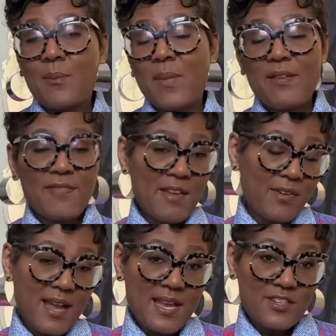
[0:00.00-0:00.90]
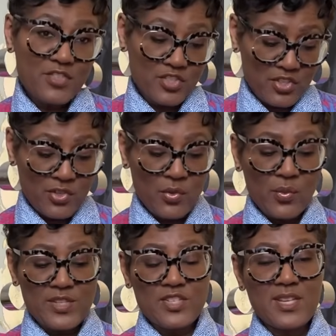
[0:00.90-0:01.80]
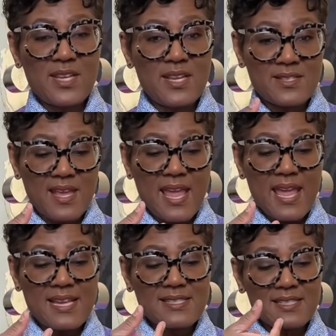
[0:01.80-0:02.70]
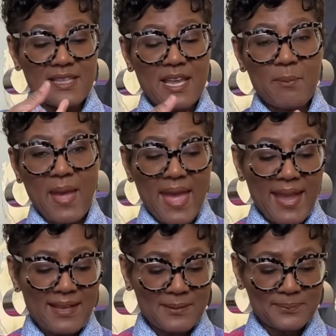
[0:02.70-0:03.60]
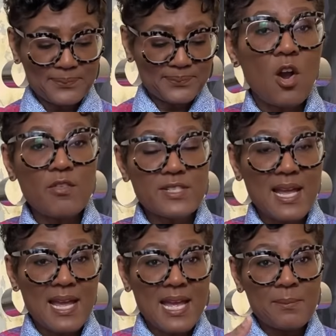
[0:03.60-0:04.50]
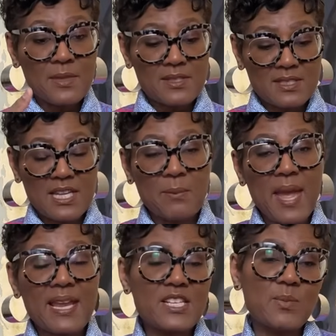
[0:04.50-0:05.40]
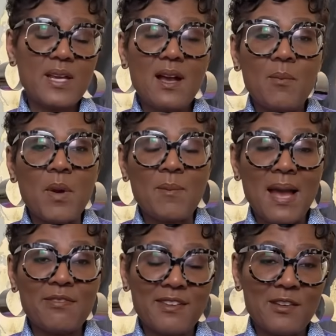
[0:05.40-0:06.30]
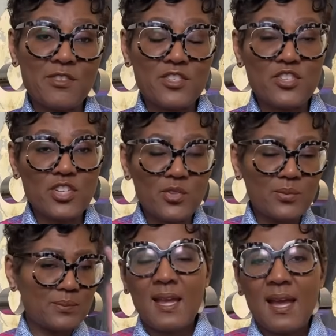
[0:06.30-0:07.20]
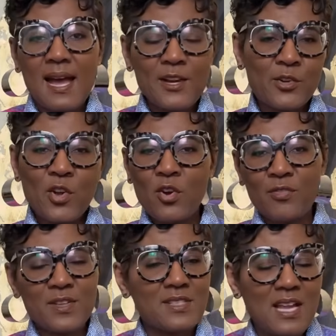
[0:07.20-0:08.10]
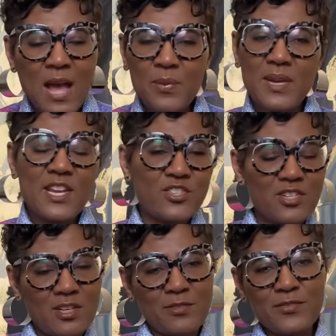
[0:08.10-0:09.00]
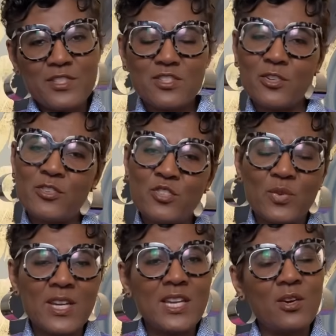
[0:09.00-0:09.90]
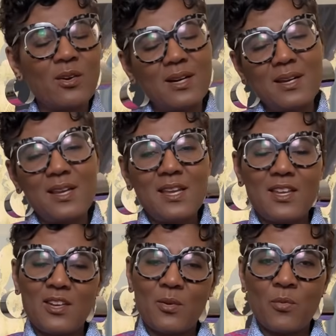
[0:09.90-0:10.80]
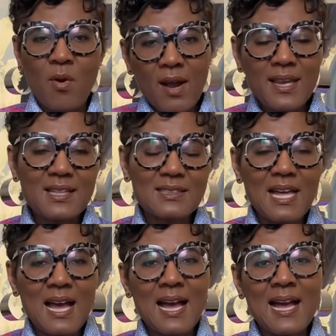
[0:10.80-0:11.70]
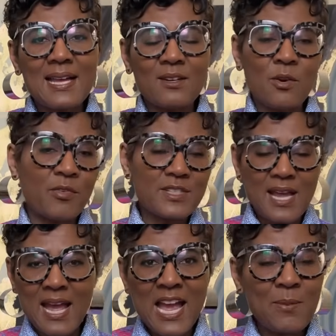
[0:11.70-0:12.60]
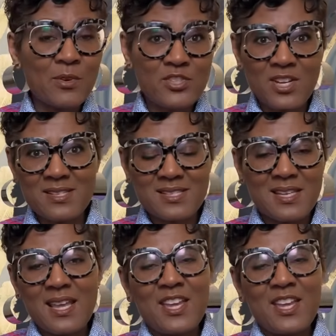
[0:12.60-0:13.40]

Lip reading: my favorite kind of shoe, which is a slingback. Over time, the slingback has become my favorite shoe. I don't know if it's a combination of foot surgery or walking a lot over time, or just